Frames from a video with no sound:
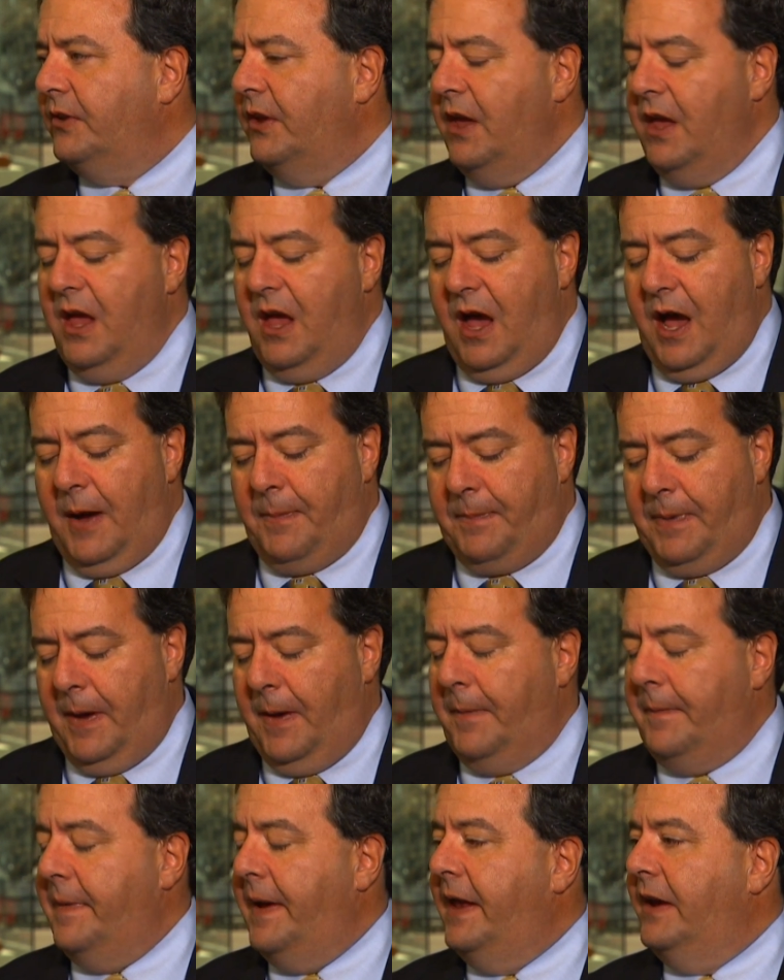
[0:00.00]
Mm-hmm. A
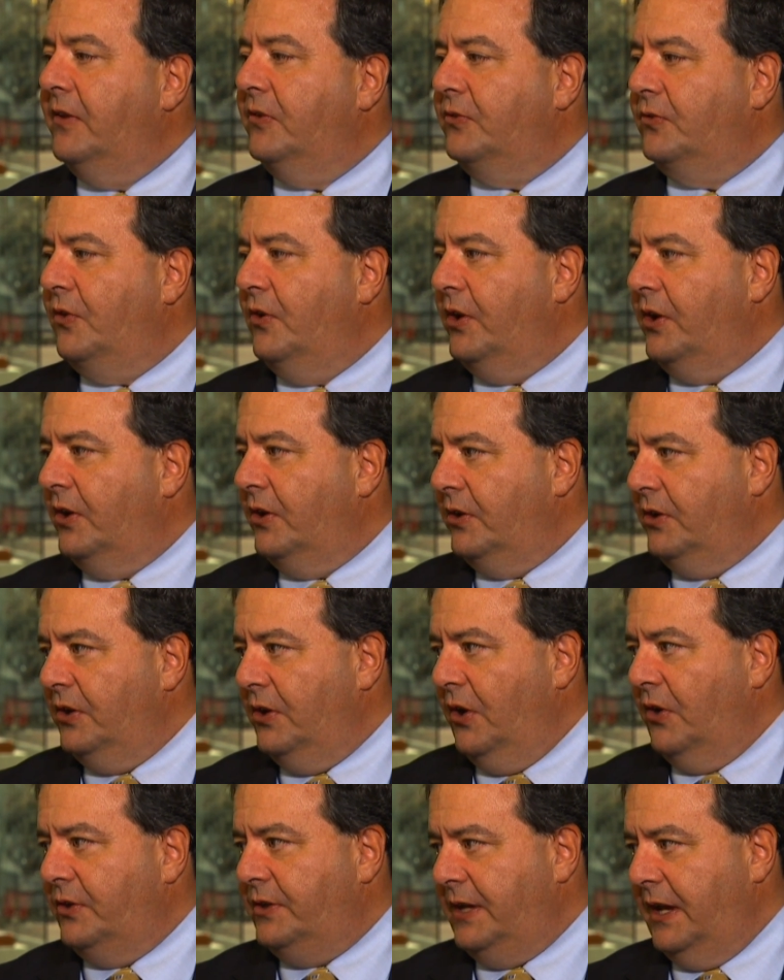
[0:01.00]
palmetto is going to,
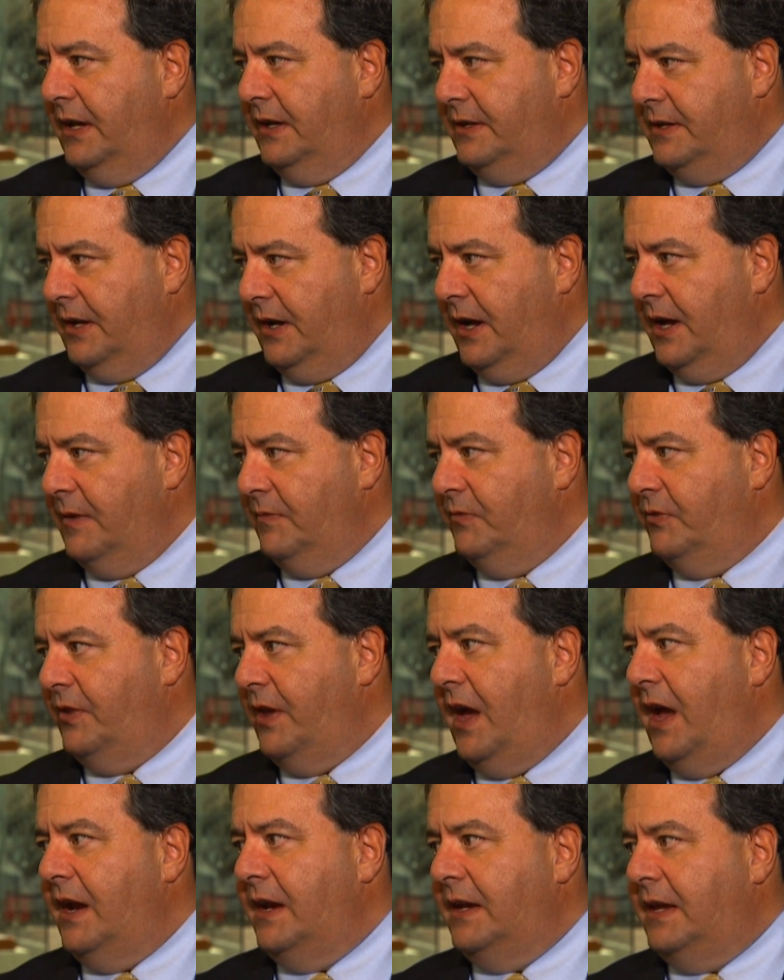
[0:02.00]
you know, ten times
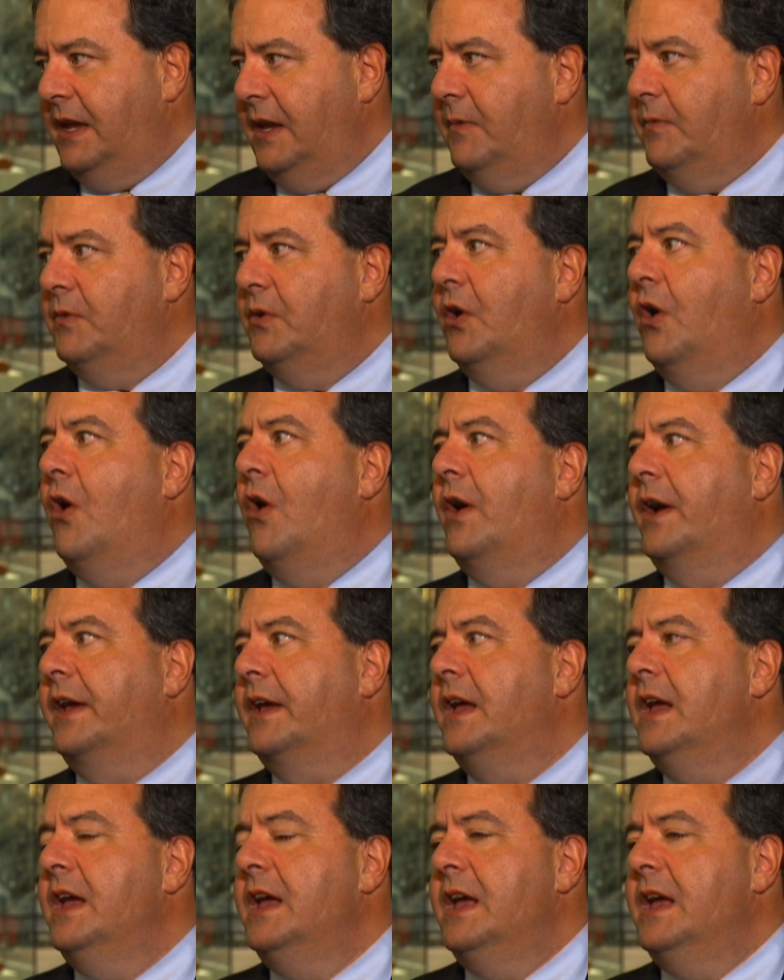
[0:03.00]
that and keep going.